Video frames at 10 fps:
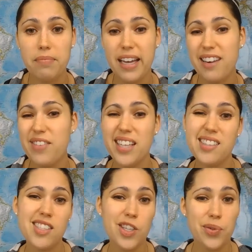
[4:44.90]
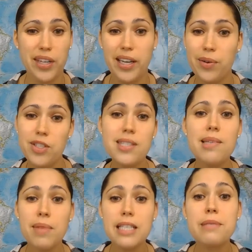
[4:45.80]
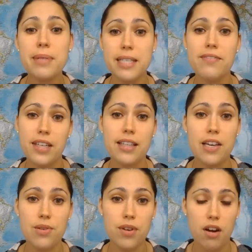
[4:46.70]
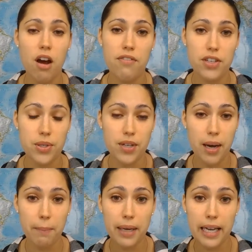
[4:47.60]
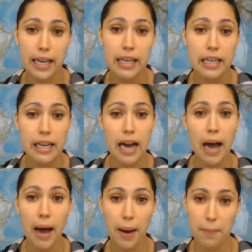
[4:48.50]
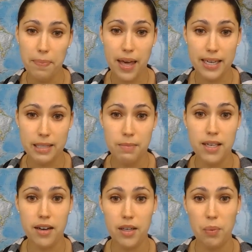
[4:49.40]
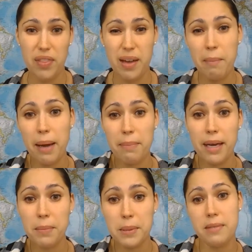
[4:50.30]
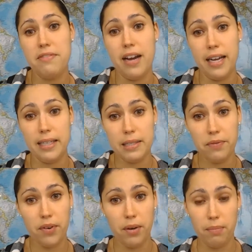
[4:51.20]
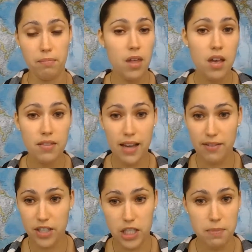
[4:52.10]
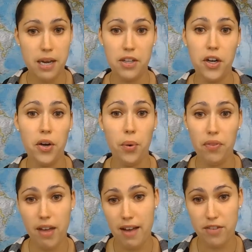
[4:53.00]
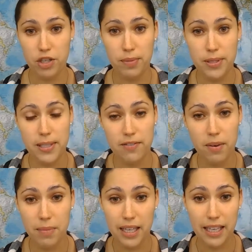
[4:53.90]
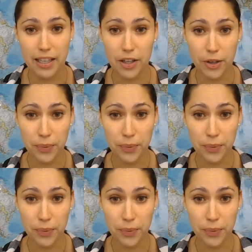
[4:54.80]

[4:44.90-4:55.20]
advanced degree or just something specific that you can offer to a company that is beyond what they might be able to find from the average Spaniard or the average person from the EU.